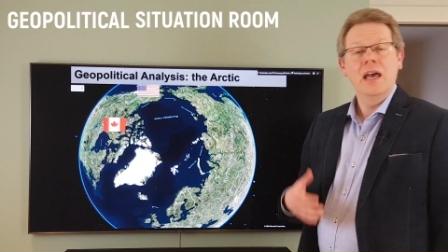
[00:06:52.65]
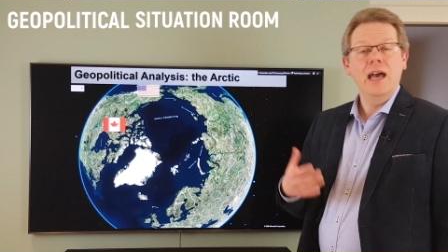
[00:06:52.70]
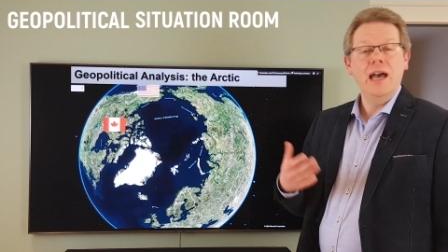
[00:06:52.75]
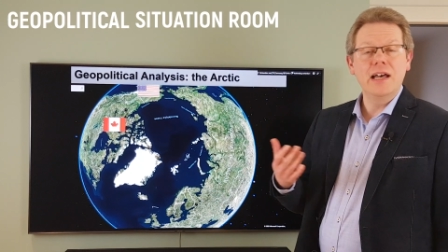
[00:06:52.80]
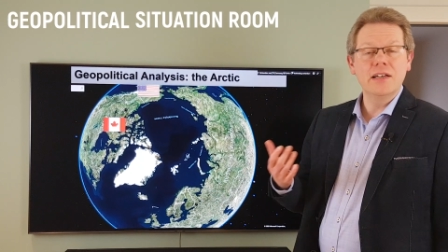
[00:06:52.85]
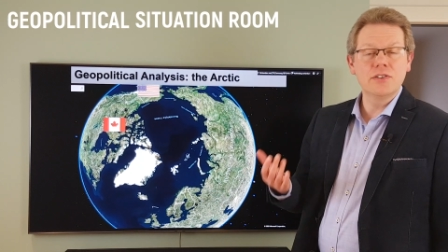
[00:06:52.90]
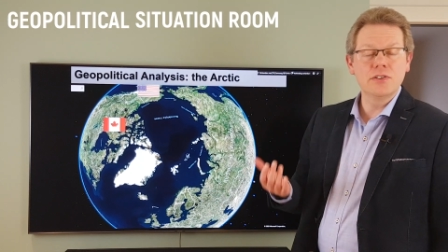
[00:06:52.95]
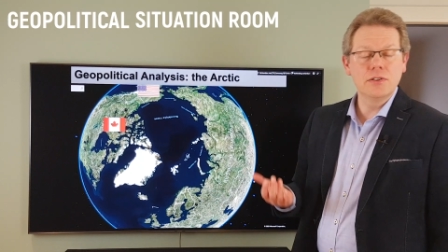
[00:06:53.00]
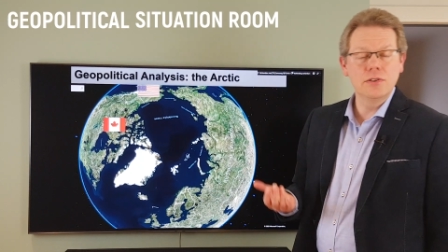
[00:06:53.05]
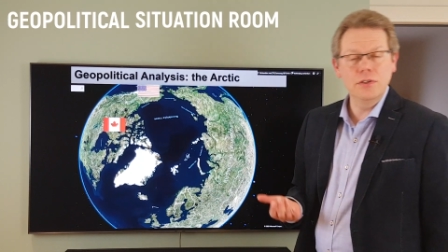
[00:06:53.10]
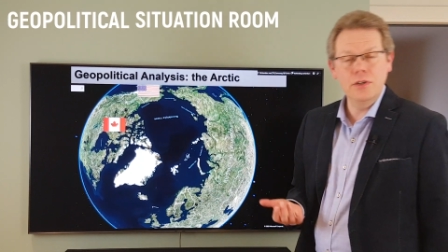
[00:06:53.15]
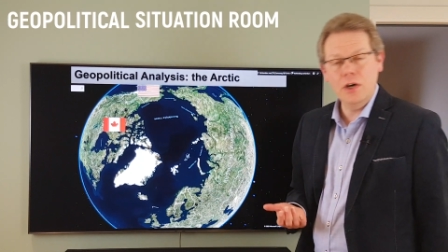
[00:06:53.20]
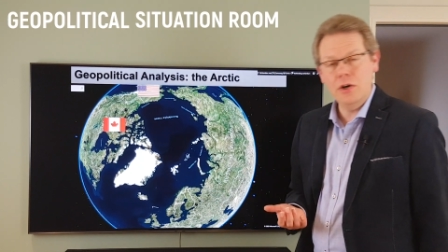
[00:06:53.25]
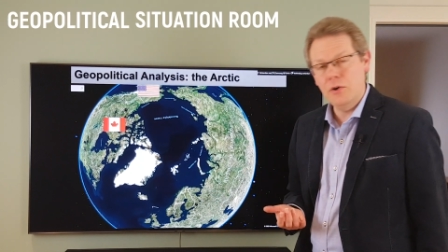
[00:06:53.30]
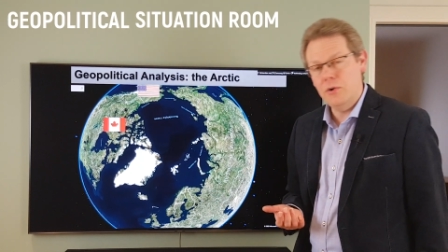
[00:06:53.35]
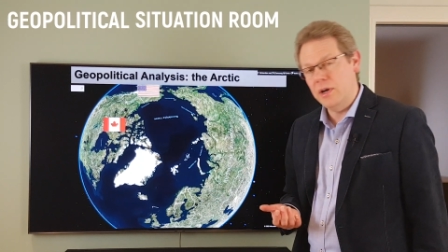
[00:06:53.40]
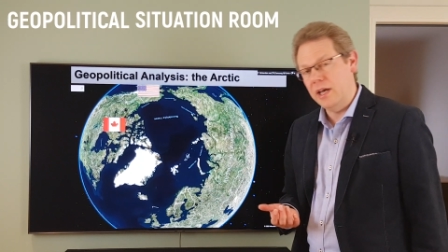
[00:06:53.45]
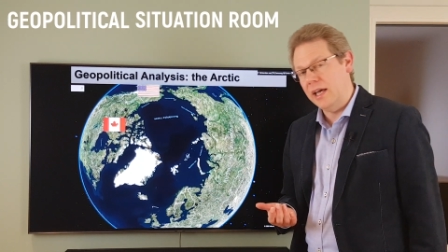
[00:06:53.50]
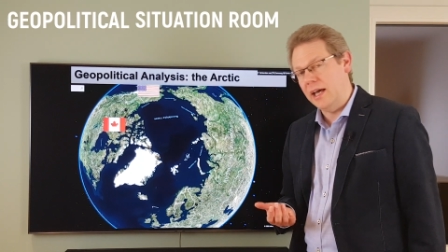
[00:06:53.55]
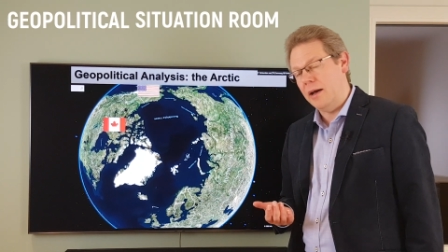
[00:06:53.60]
As you
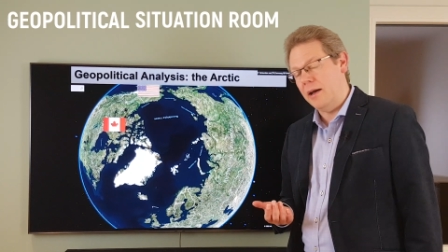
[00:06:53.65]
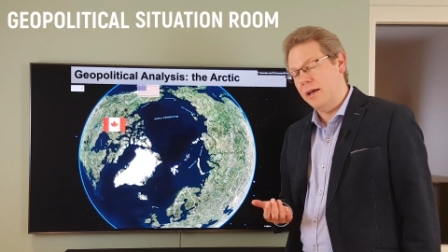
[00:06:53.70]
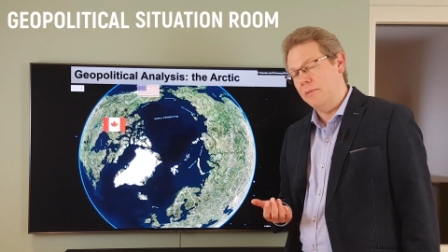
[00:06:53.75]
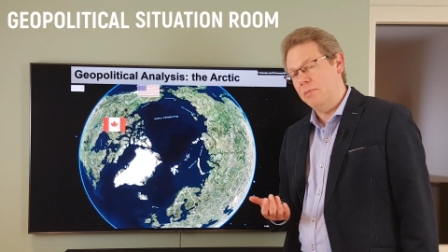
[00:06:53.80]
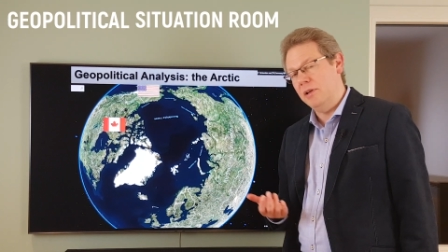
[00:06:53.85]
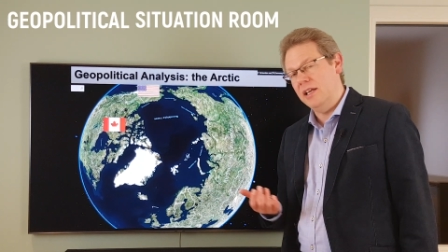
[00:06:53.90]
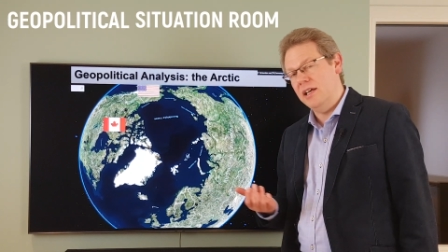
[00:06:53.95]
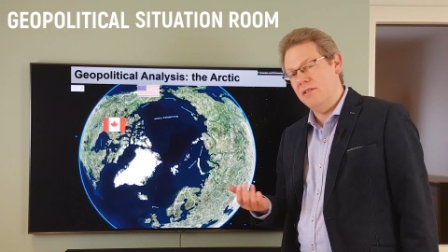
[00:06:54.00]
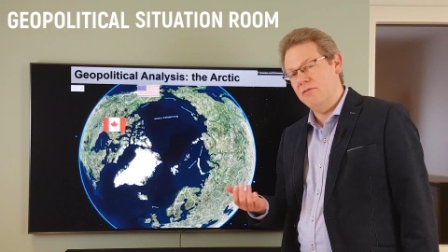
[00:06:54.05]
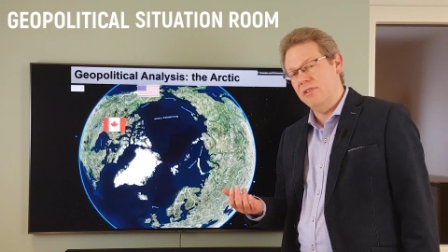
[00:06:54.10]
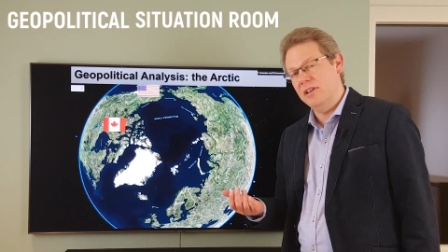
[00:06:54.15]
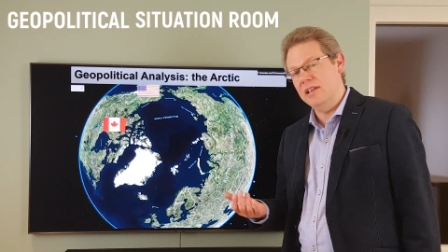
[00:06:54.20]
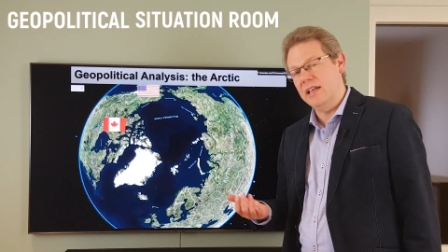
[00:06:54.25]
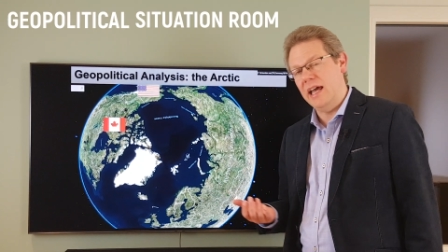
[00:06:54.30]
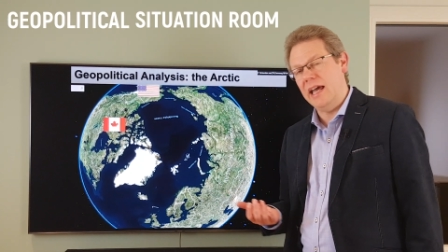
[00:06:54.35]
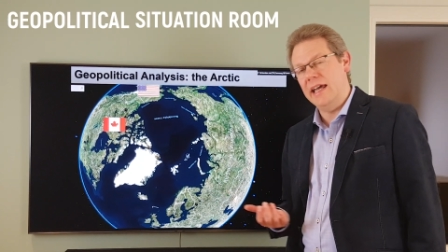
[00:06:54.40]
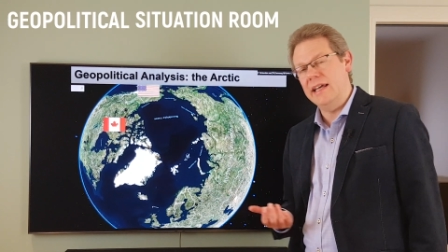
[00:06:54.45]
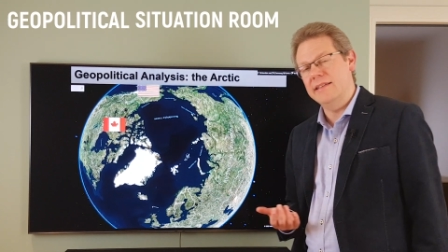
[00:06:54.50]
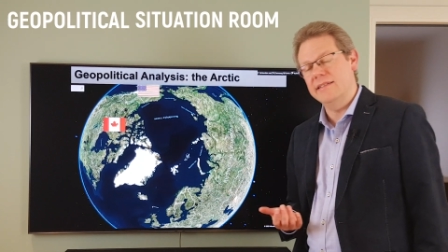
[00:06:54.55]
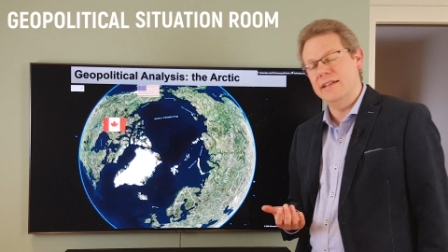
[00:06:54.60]
know, I believe in
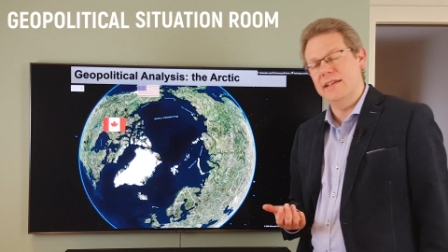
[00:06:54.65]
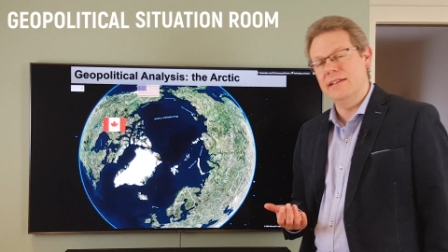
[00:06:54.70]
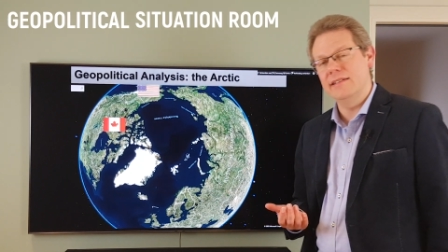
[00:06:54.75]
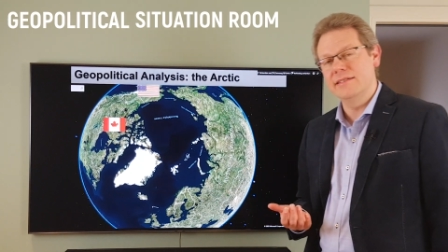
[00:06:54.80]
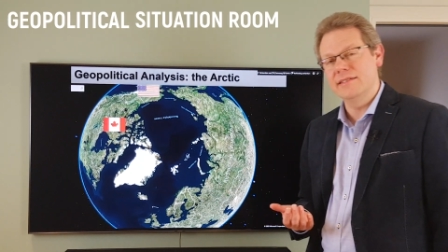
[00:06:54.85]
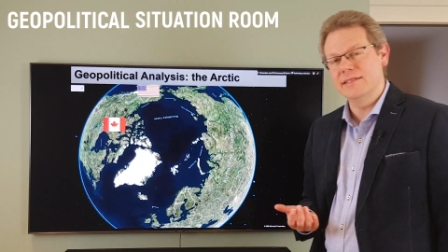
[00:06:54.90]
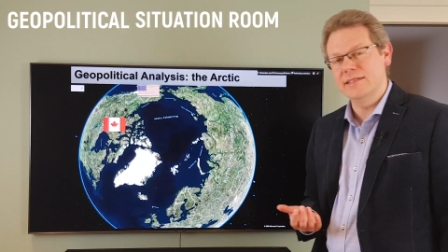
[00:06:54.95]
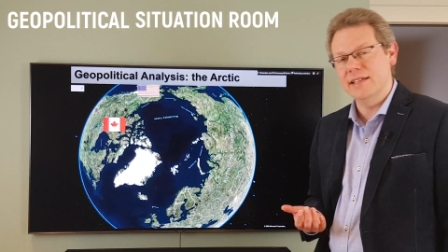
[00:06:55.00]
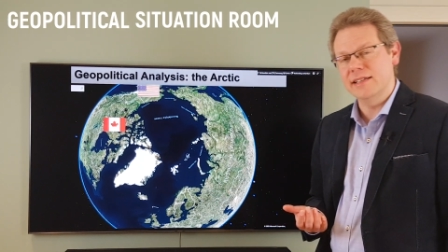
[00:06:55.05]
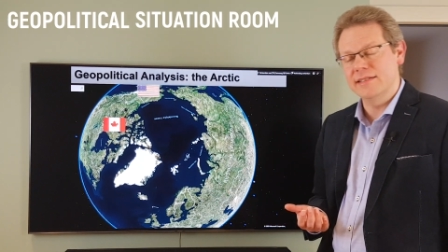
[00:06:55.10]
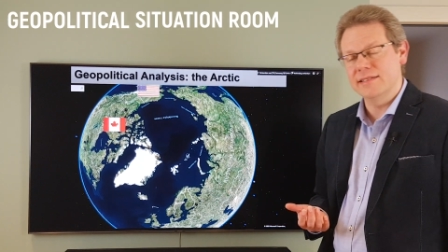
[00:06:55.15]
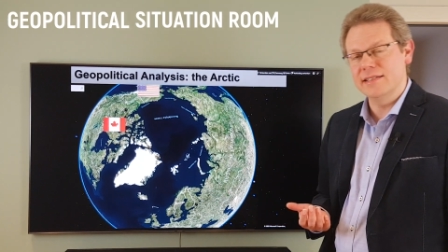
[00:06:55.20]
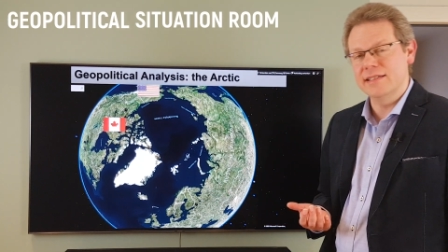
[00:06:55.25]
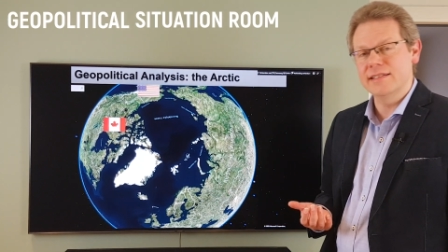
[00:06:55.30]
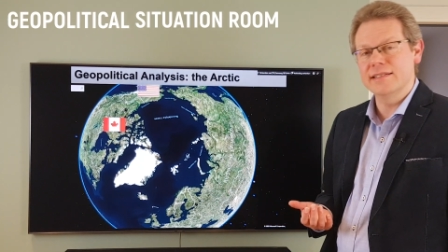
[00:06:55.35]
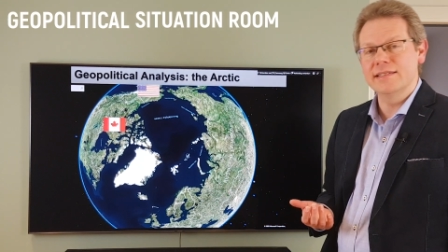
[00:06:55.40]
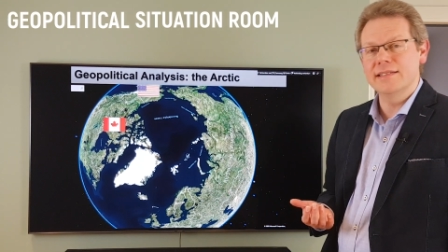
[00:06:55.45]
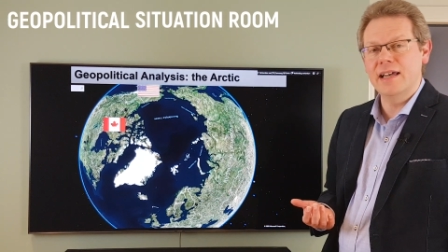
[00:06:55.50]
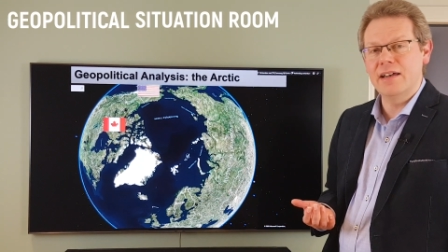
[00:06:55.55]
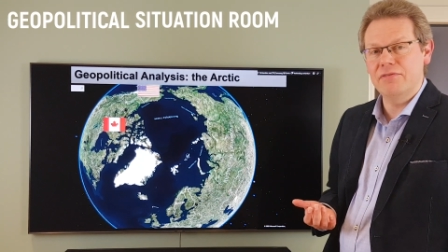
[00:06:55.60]

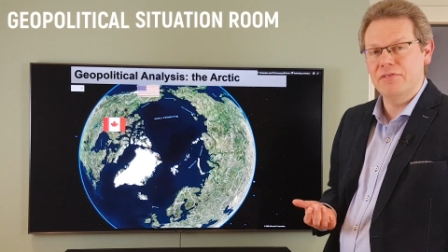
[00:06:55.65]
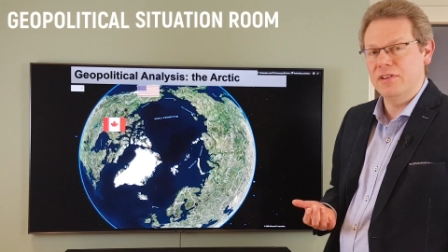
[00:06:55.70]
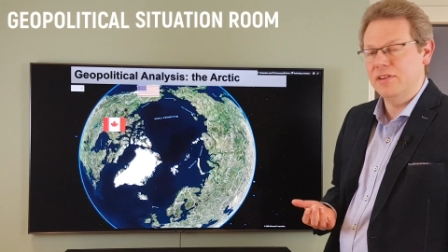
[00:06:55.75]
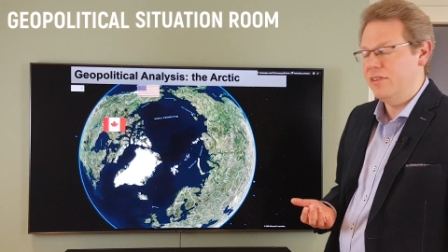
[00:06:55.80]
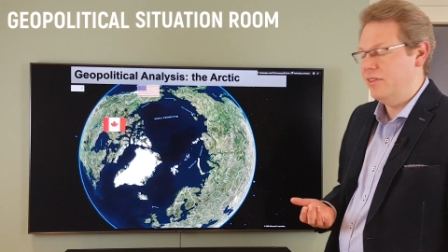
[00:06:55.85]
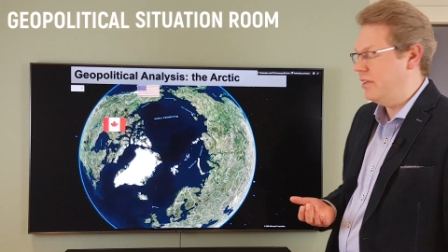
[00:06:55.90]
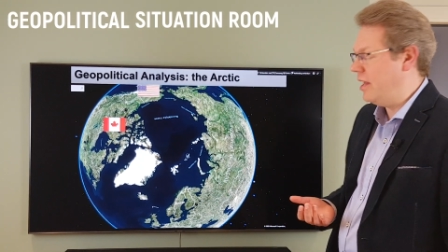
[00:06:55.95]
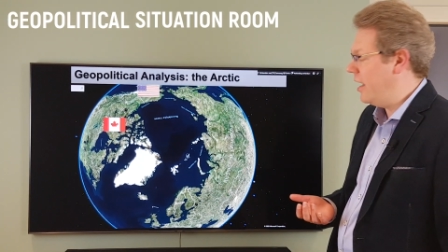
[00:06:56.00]
1867,